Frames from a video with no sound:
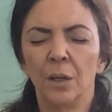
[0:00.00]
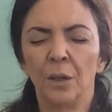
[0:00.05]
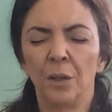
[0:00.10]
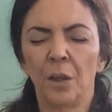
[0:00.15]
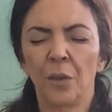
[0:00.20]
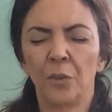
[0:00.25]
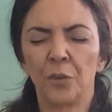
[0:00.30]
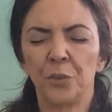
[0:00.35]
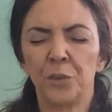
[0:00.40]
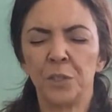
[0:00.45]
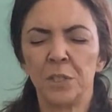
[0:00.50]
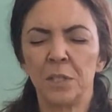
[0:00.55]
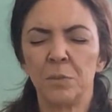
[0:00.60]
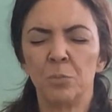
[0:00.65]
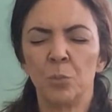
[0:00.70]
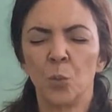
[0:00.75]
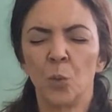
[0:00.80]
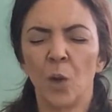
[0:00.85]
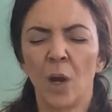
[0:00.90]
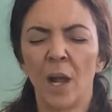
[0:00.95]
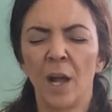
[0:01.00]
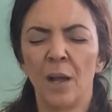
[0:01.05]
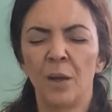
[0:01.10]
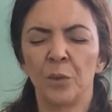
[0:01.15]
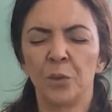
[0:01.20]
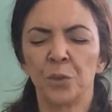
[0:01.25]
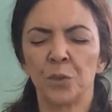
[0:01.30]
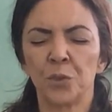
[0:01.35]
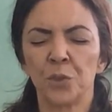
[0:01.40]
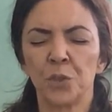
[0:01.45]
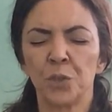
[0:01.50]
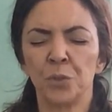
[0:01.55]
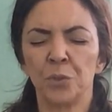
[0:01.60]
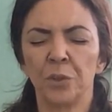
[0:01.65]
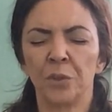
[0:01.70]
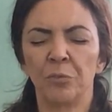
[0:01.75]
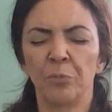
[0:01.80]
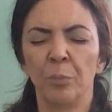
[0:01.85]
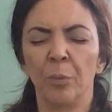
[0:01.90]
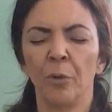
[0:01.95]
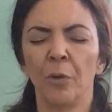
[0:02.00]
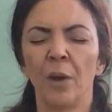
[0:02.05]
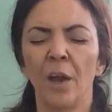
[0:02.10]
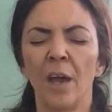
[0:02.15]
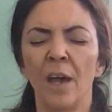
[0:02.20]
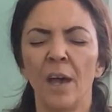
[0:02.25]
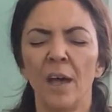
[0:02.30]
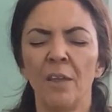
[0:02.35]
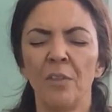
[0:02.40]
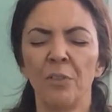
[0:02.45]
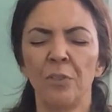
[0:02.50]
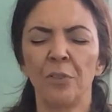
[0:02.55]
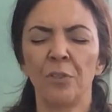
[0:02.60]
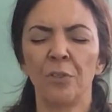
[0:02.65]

Another deep round or two of breath.